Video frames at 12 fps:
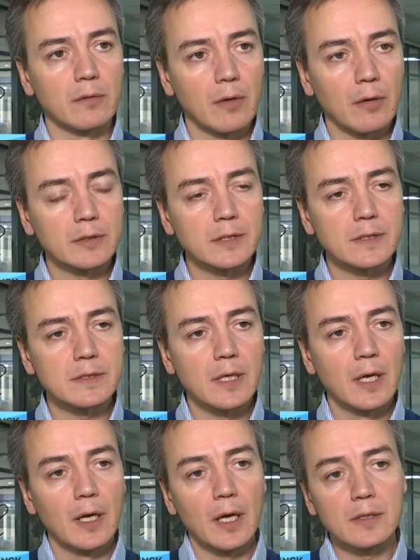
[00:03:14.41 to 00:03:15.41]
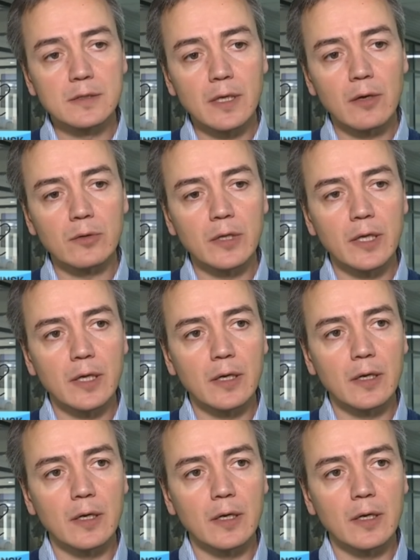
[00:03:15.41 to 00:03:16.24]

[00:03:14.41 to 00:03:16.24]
guarantees, and secondly,